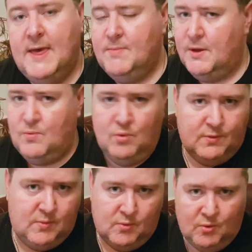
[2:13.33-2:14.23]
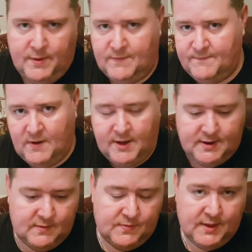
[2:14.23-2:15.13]
because water will always
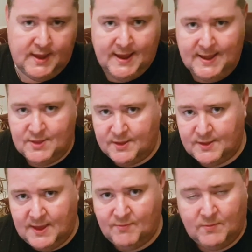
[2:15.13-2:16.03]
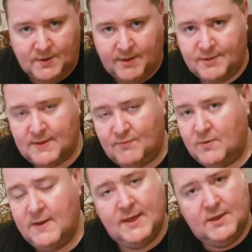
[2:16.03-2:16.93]
find the easiest level, the lowest level.
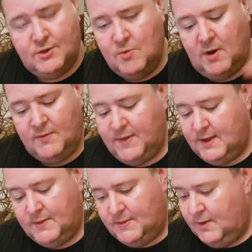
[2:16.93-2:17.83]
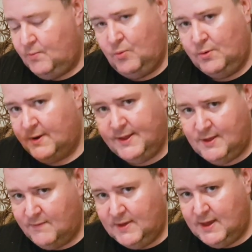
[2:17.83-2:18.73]
You might think that the water leaks
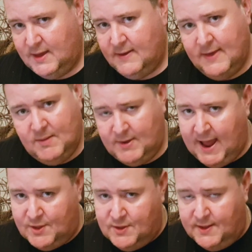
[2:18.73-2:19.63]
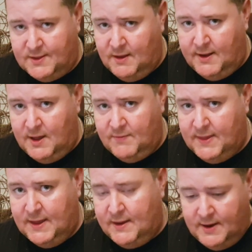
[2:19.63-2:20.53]
over here, but actually it's starting over
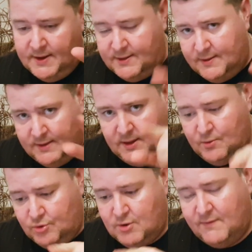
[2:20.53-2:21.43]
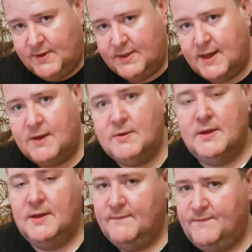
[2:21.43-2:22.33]
there and it's travelling down.
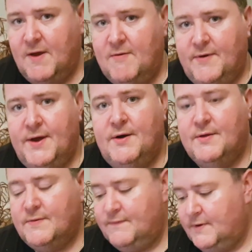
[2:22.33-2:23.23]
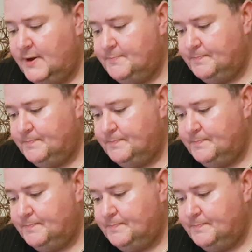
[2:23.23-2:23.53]
Very, very hard to find.